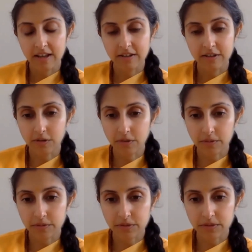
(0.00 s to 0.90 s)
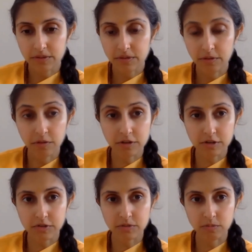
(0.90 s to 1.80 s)
you know, the
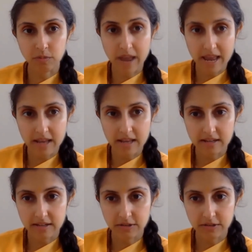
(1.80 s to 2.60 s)
first way